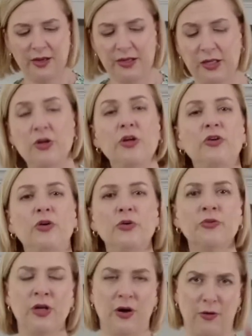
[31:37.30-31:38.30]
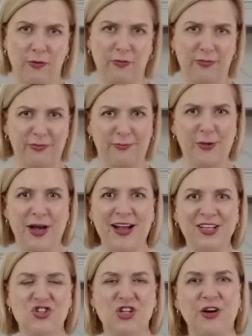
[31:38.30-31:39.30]
You know, when
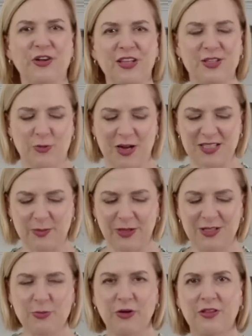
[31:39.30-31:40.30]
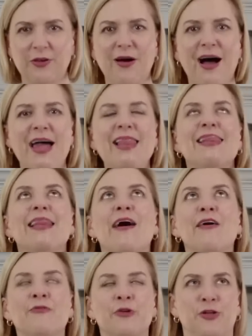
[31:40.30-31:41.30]
I share these recipes with you, I
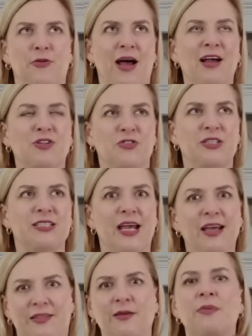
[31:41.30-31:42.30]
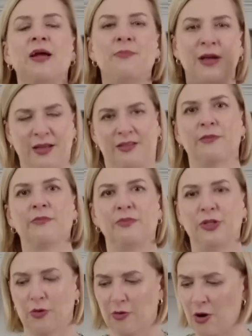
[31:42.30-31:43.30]
love when you actually take them and make them
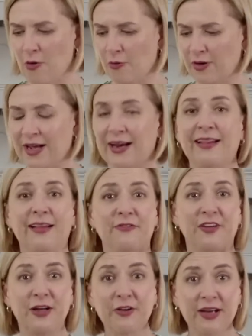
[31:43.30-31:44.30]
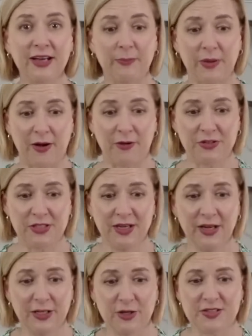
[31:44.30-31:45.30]
your own. And I love hearing about
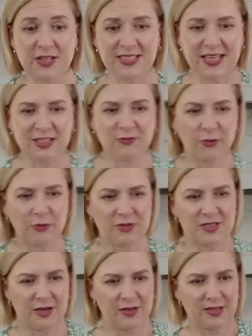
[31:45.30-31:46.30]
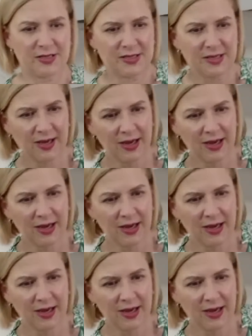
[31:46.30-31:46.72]
your successful results.